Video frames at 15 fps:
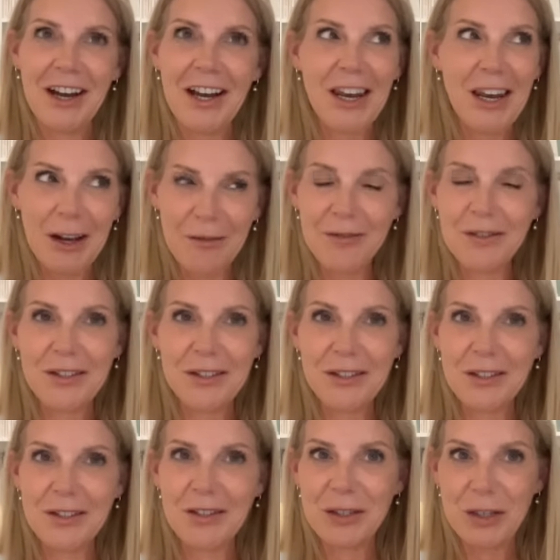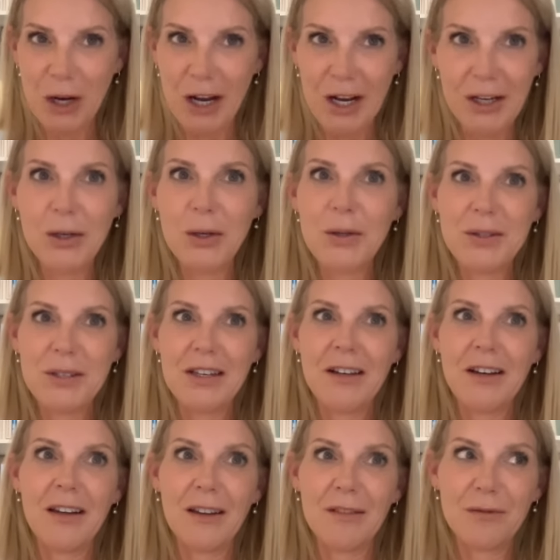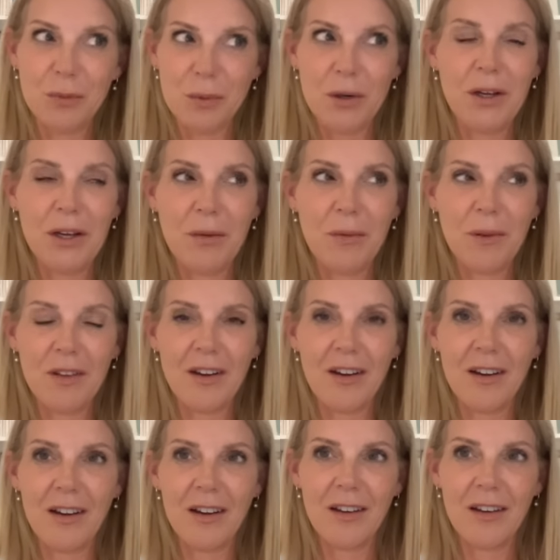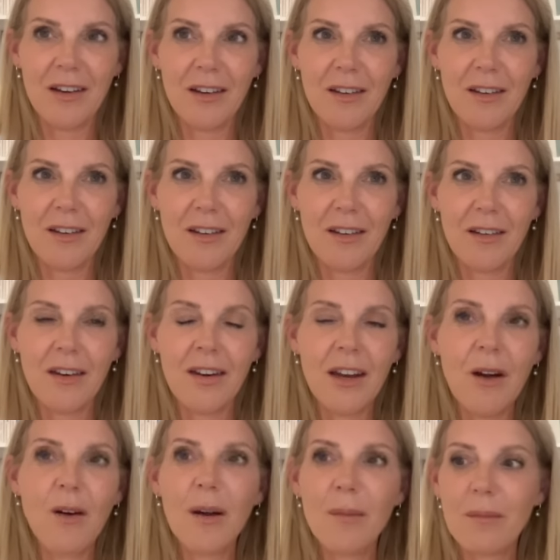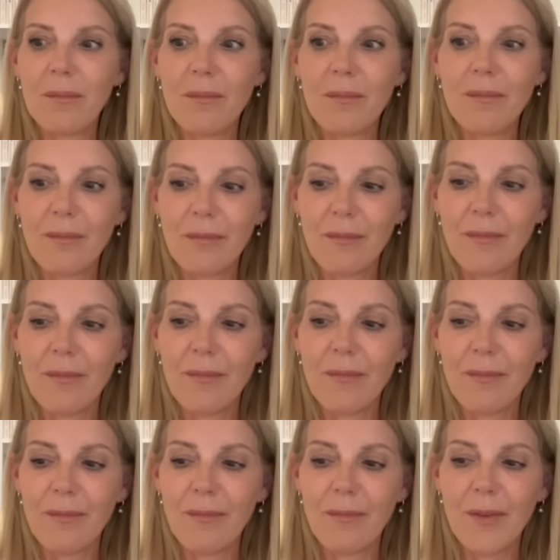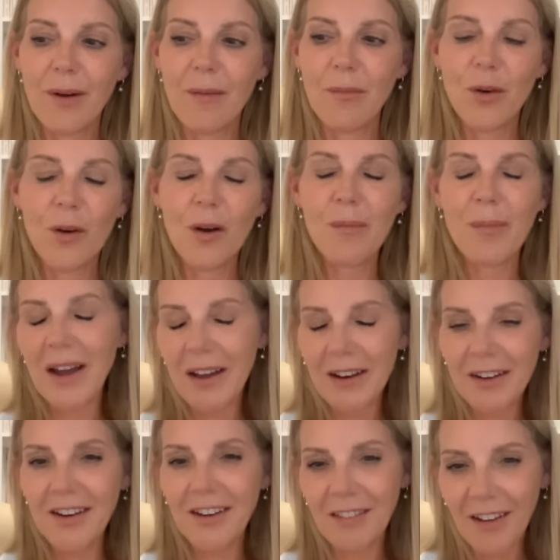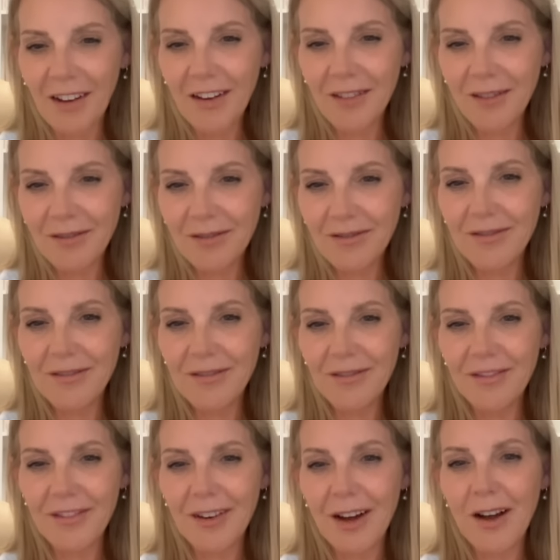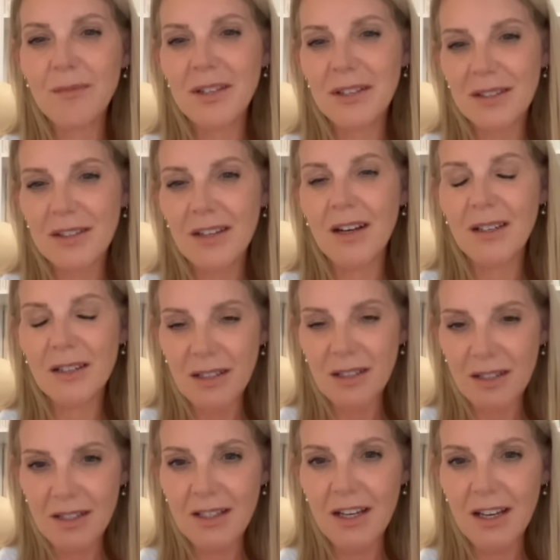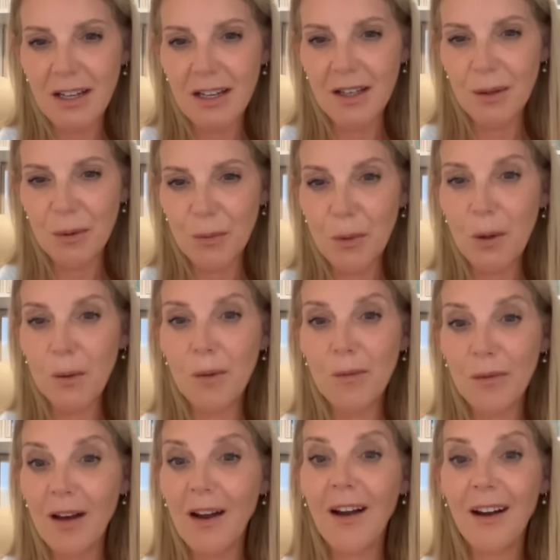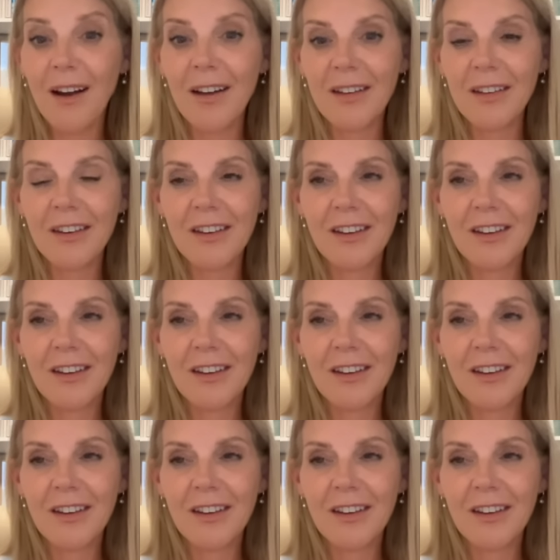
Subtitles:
loved diagnosing. I loved working with the heart. Now I'm not abandoning that. I'm just understanding the role of the heart